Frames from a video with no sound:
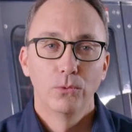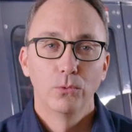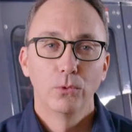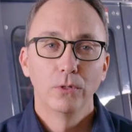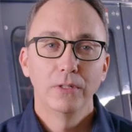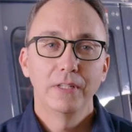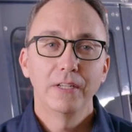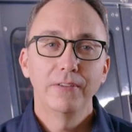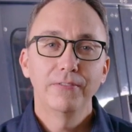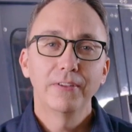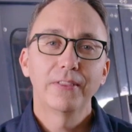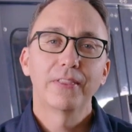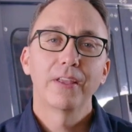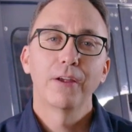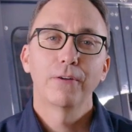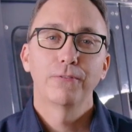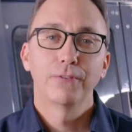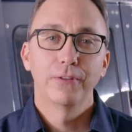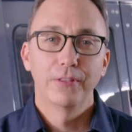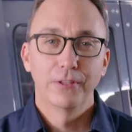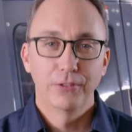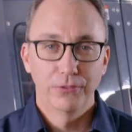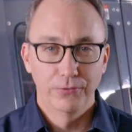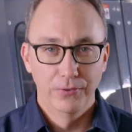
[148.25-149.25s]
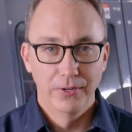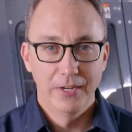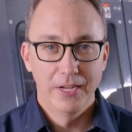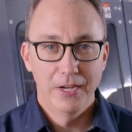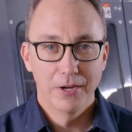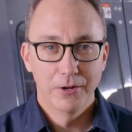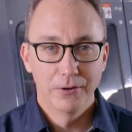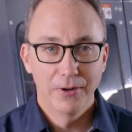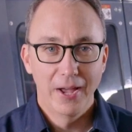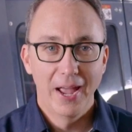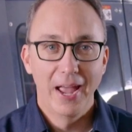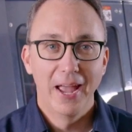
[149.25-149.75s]
We'll leave it there for this
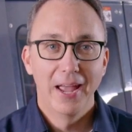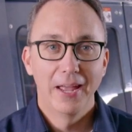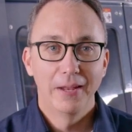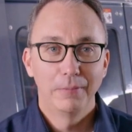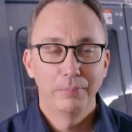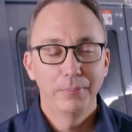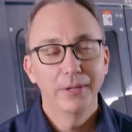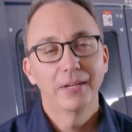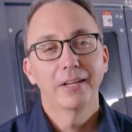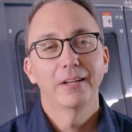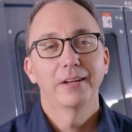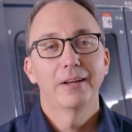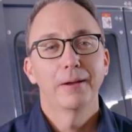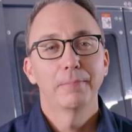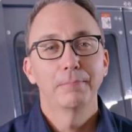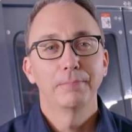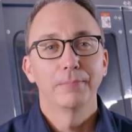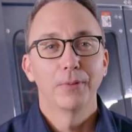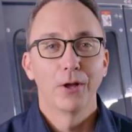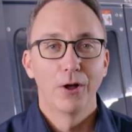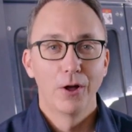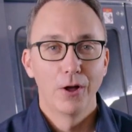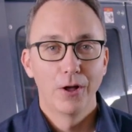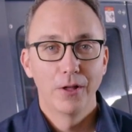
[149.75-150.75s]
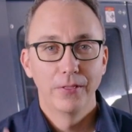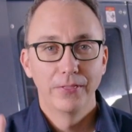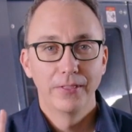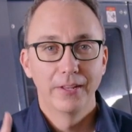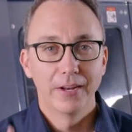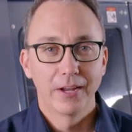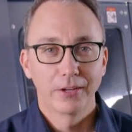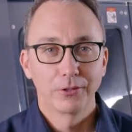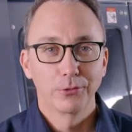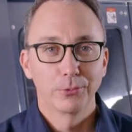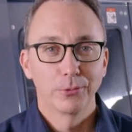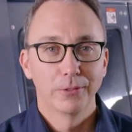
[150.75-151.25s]
video and pick it up on
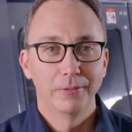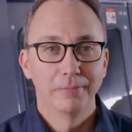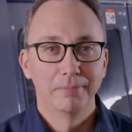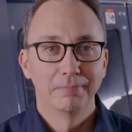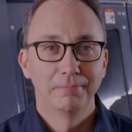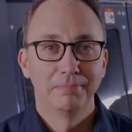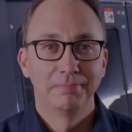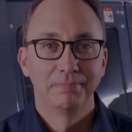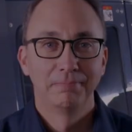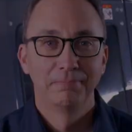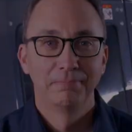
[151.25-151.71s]
the next one.